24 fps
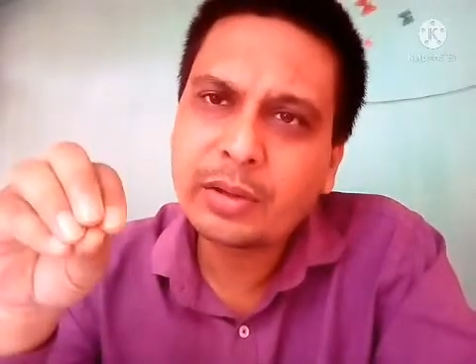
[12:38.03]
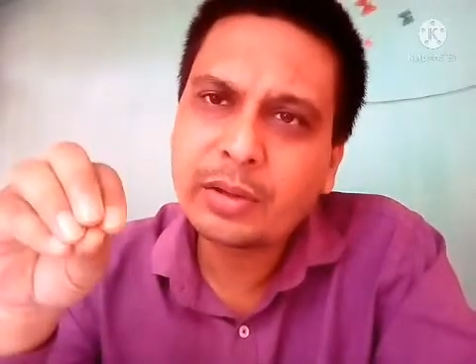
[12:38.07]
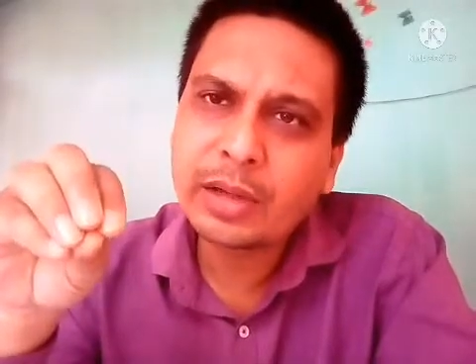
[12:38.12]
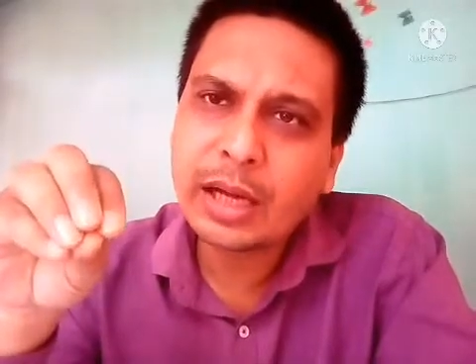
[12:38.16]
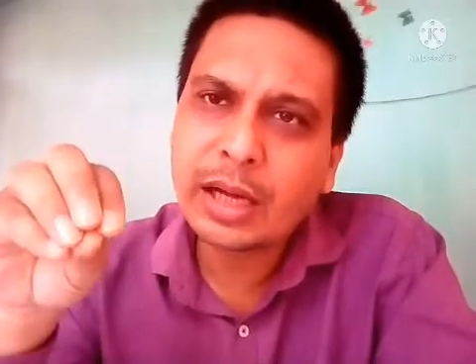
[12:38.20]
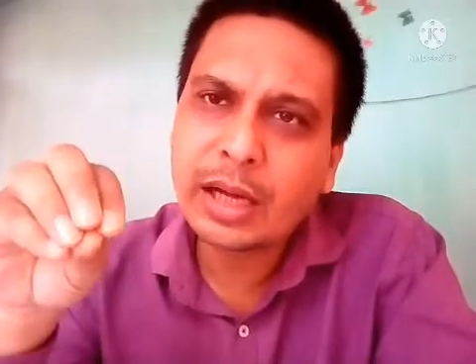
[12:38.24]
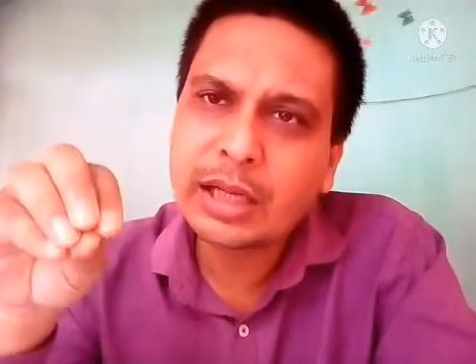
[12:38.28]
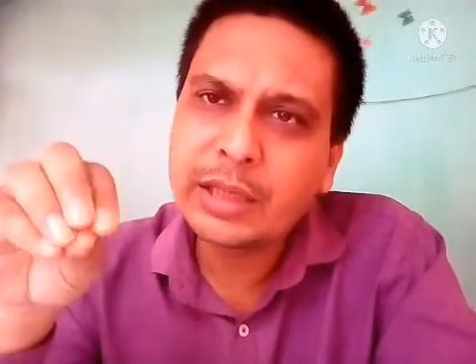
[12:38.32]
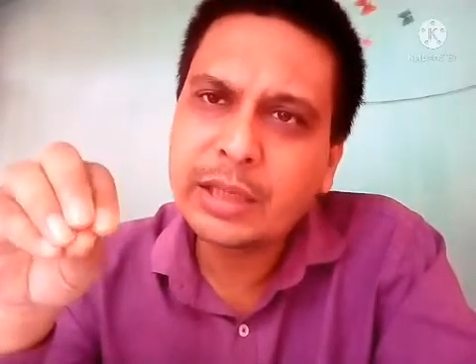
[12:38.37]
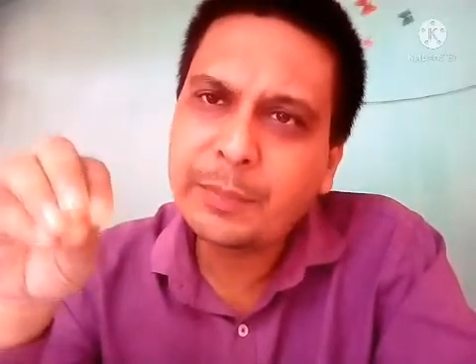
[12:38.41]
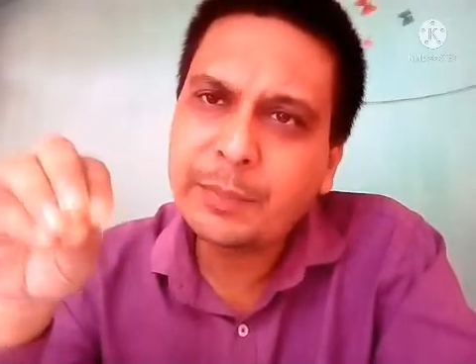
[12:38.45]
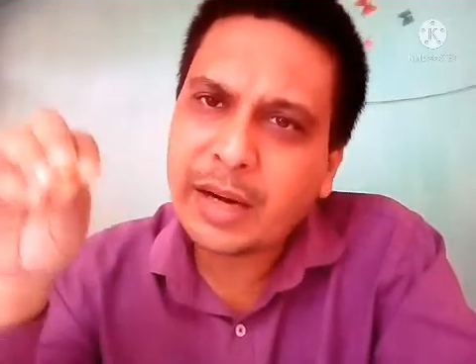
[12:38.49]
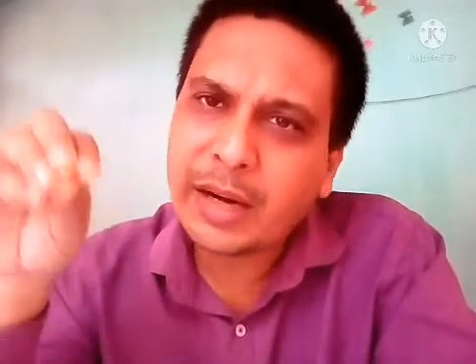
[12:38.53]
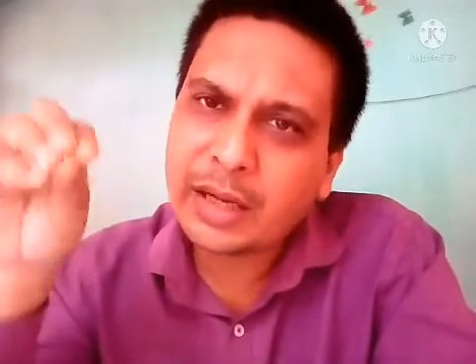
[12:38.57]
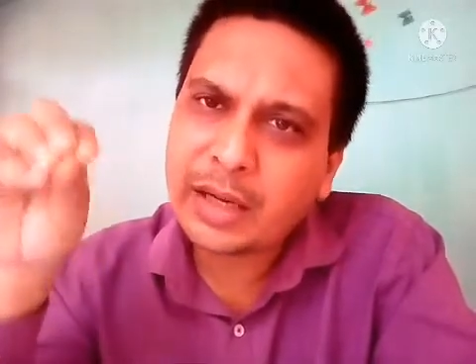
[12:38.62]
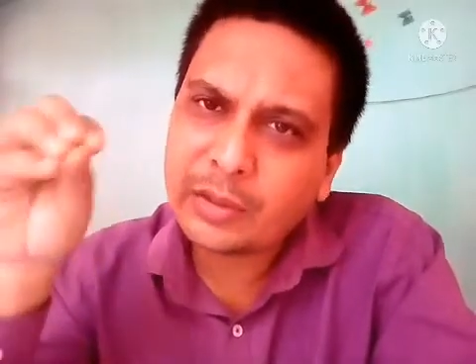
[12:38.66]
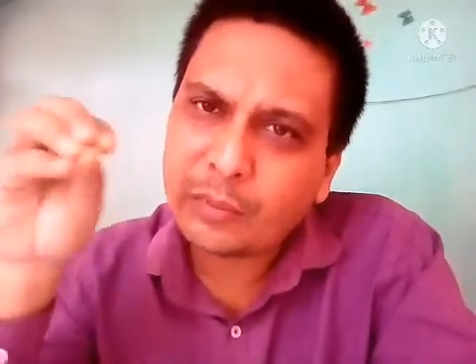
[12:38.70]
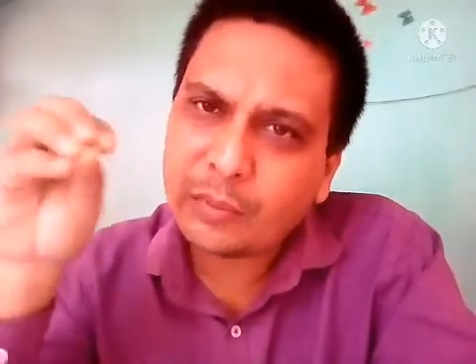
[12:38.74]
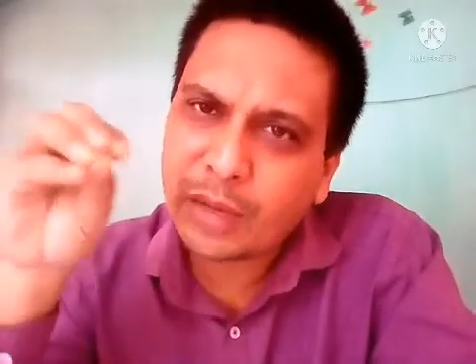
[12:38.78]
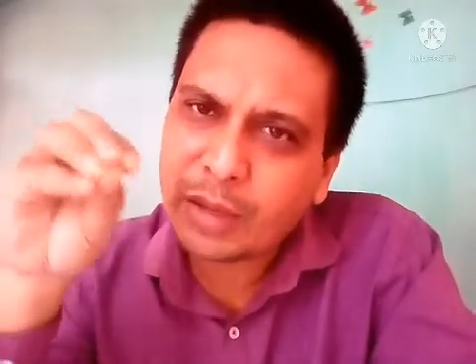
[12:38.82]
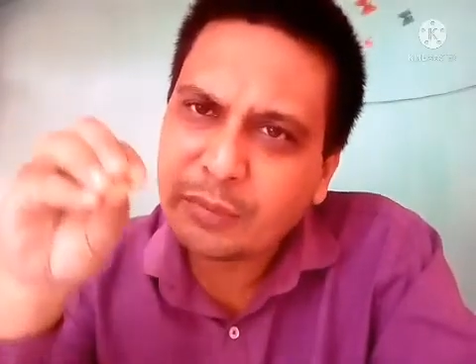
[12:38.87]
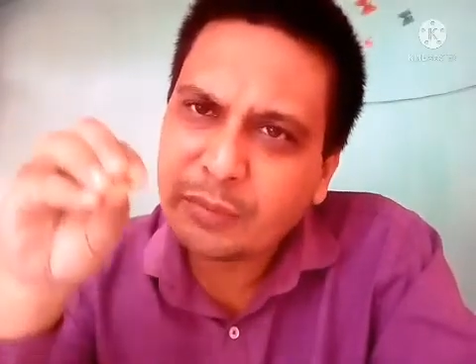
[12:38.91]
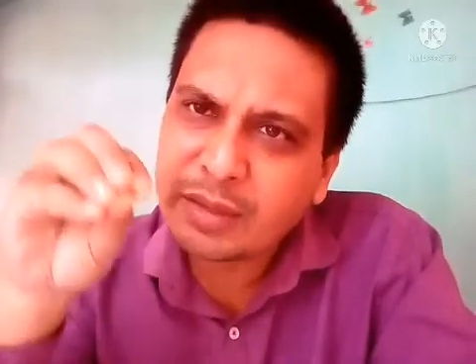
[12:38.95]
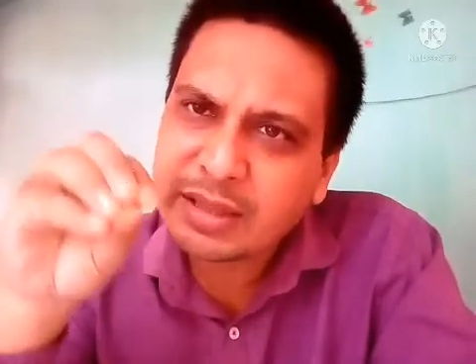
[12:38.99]
early part,
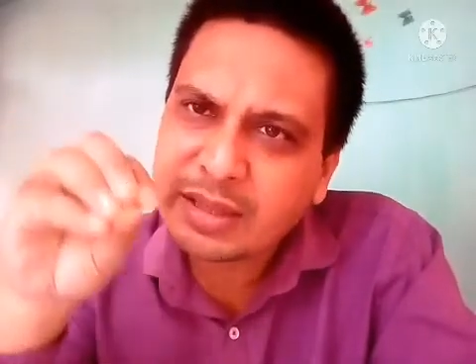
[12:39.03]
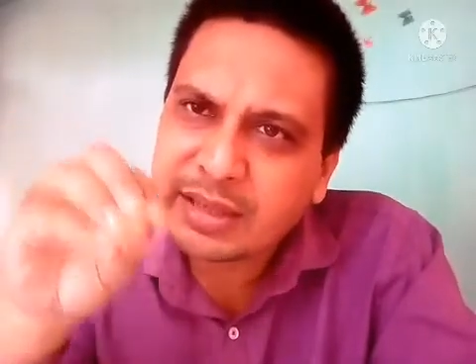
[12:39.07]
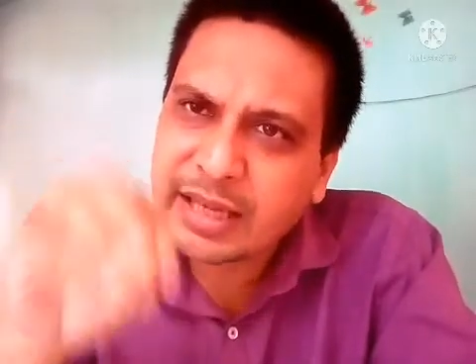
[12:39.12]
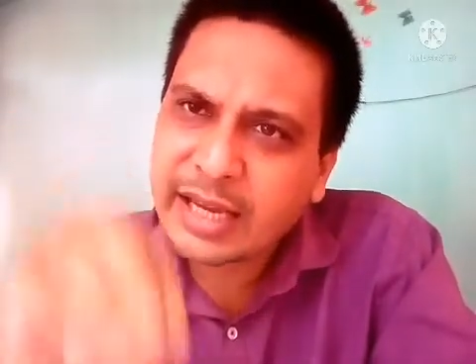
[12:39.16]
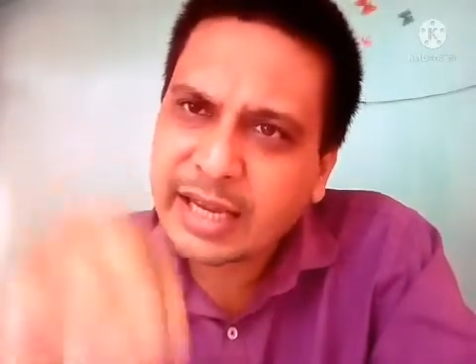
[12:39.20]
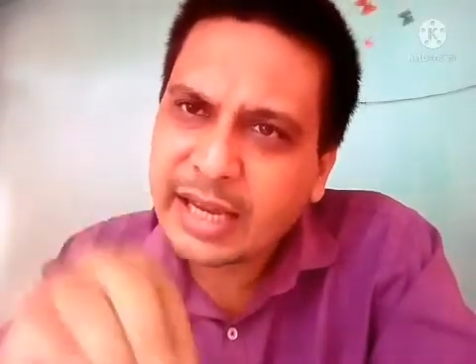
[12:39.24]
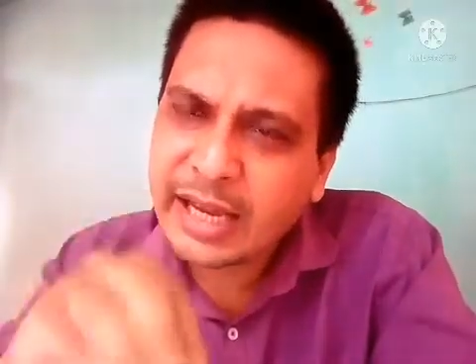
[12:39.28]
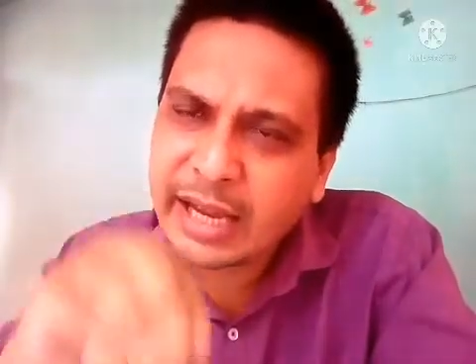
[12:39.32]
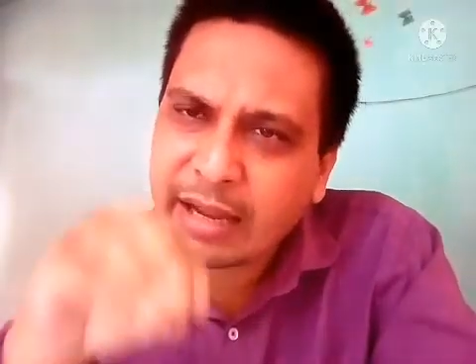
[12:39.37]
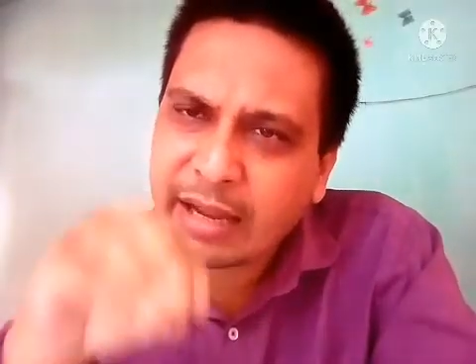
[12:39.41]
when we say